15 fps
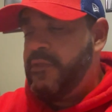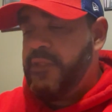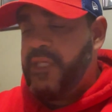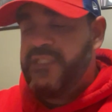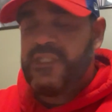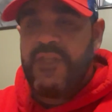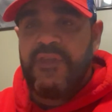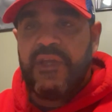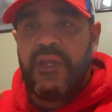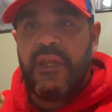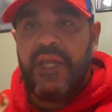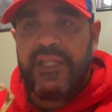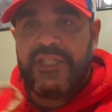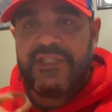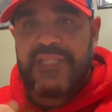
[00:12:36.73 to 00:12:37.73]
there's other
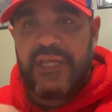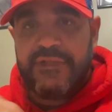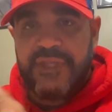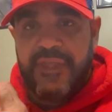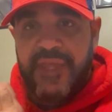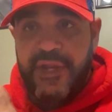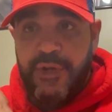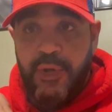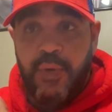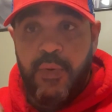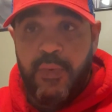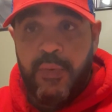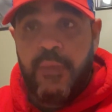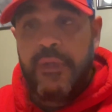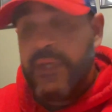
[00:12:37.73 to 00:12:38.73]
collectors out there that know